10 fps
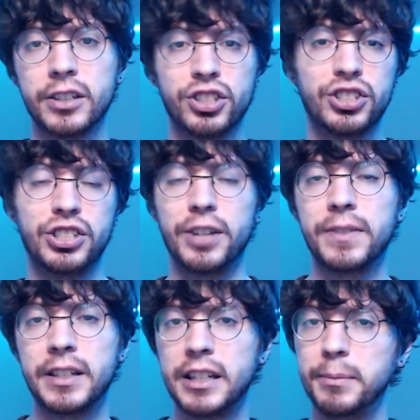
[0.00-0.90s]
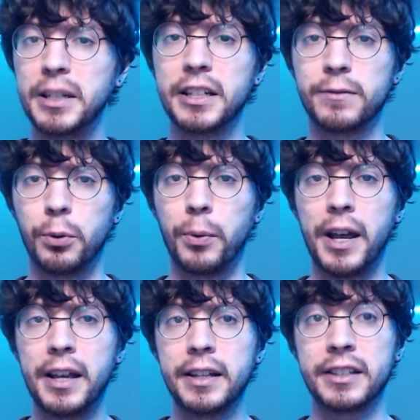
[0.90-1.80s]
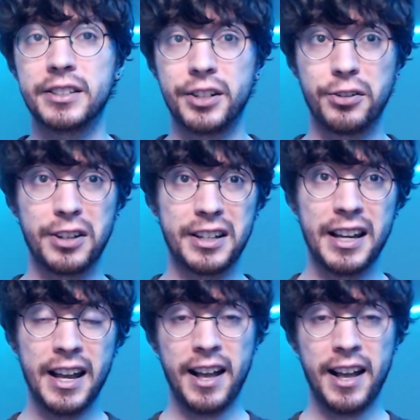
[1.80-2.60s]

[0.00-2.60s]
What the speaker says: shift in any meaningful way, considering